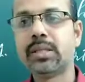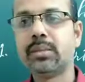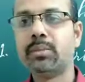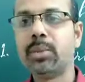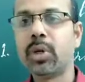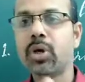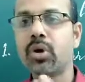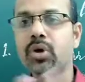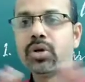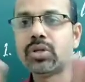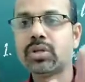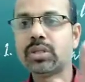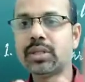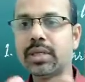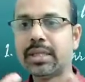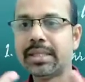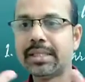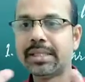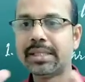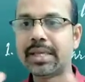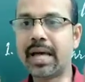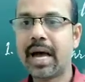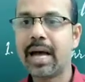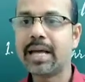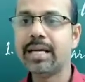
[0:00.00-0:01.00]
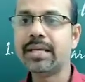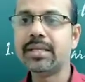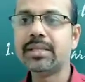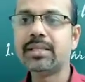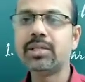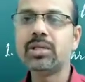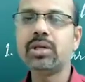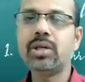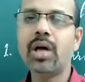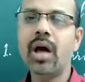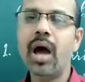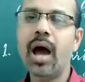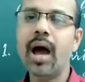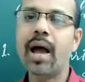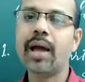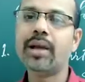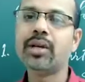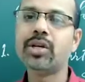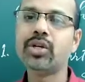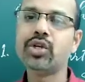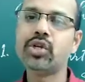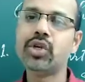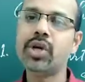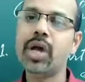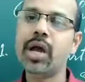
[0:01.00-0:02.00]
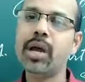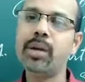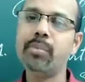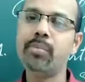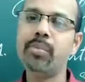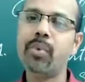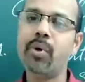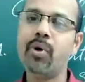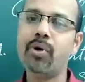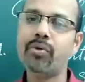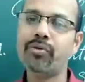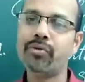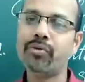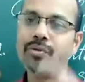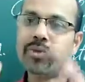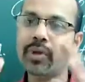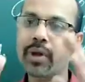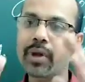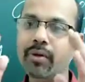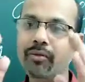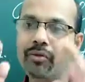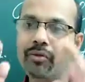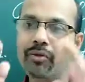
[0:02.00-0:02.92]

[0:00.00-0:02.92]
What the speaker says: because the size and shape of the